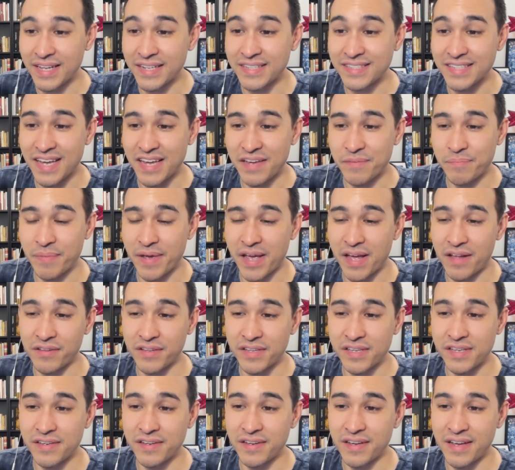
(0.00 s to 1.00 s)
gets a
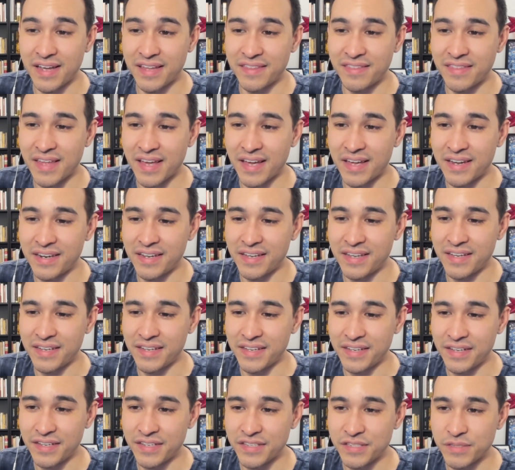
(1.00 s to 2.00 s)
Palkia, and that
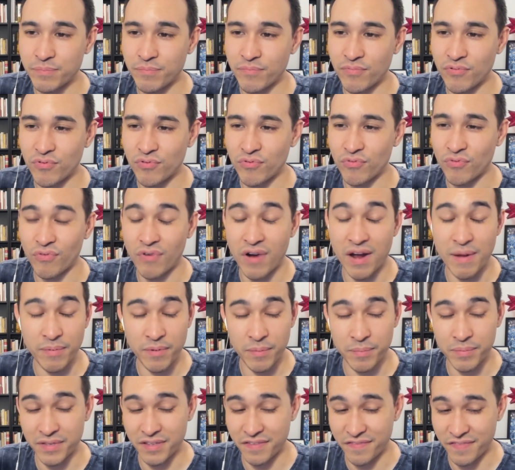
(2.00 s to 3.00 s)
is
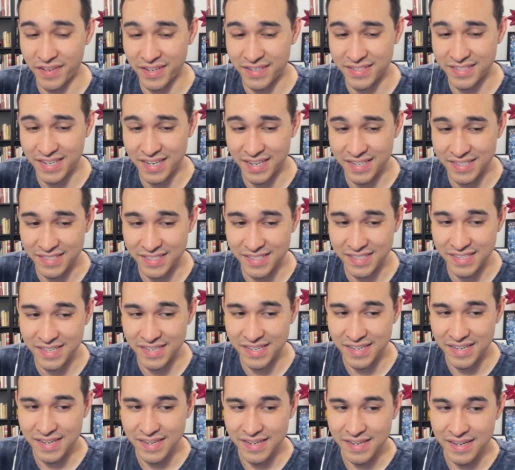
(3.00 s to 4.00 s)
probably
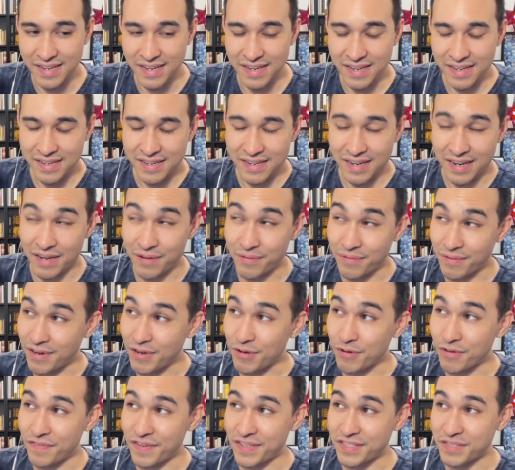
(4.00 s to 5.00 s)
fantastic. I don't
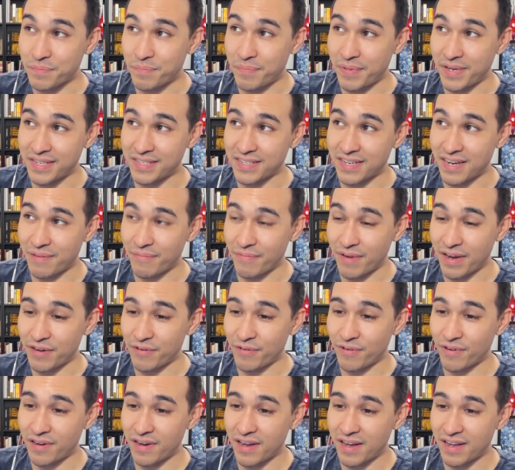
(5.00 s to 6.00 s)
know if he's a big-time
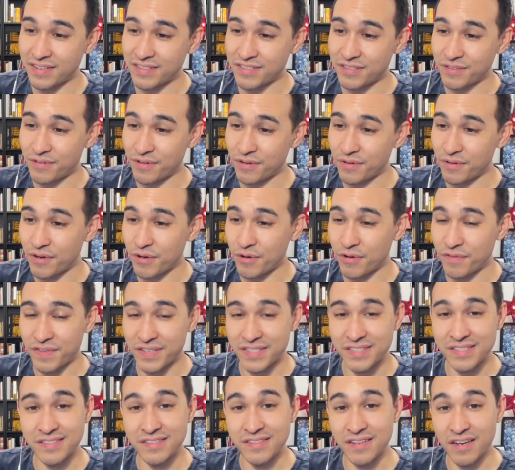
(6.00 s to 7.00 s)
raider or not, so I don't know if
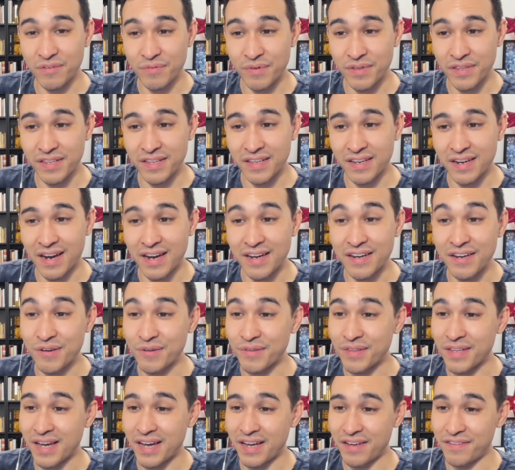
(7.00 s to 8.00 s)
he's done with it. I know the